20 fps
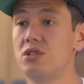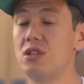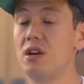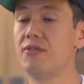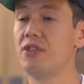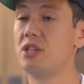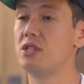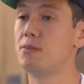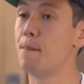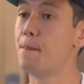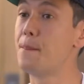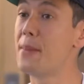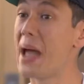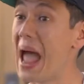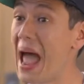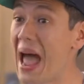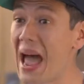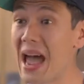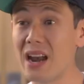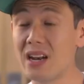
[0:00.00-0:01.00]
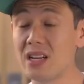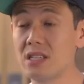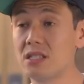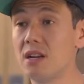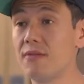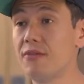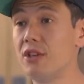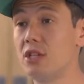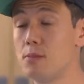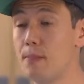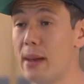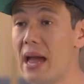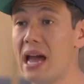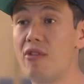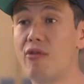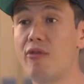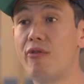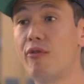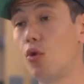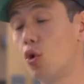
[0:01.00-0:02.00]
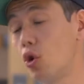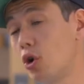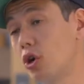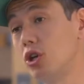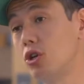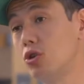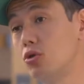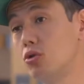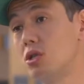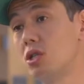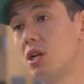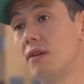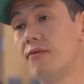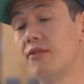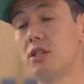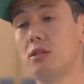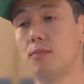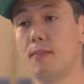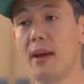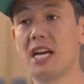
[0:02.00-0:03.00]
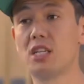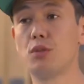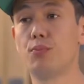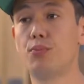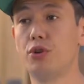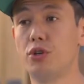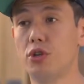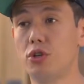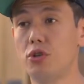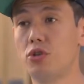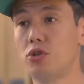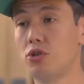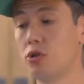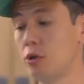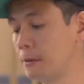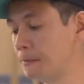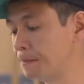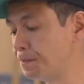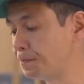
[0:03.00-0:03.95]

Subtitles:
stuff that's bad for you, stuff that's mass produced.